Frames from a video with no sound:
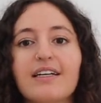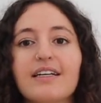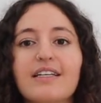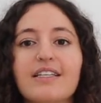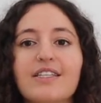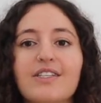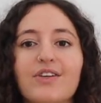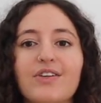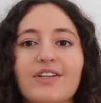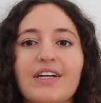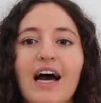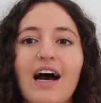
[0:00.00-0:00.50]

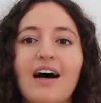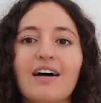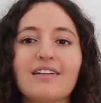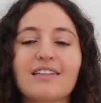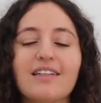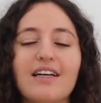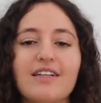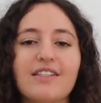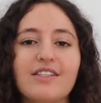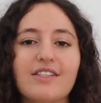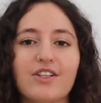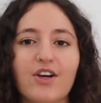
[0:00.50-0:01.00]
So now
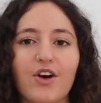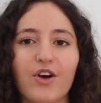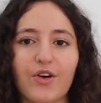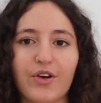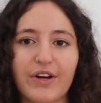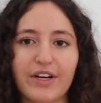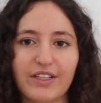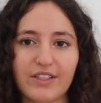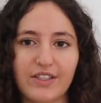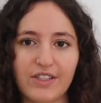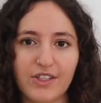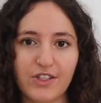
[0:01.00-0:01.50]
let's go
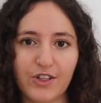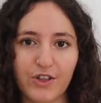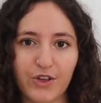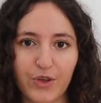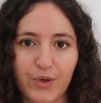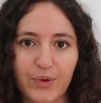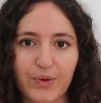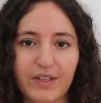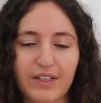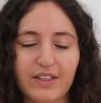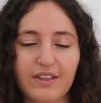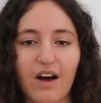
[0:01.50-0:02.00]
into